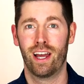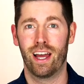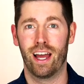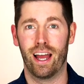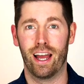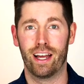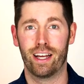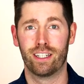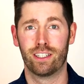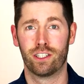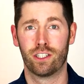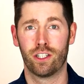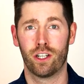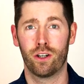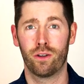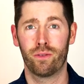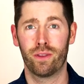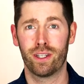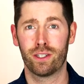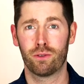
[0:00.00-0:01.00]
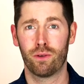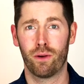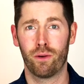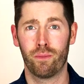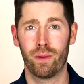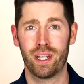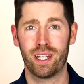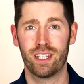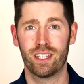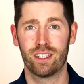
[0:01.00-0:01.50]
and so that's why we're
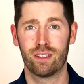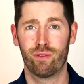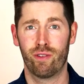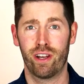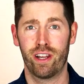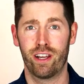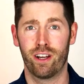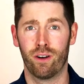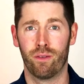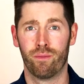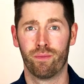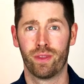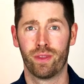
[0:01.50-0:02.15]
making this video.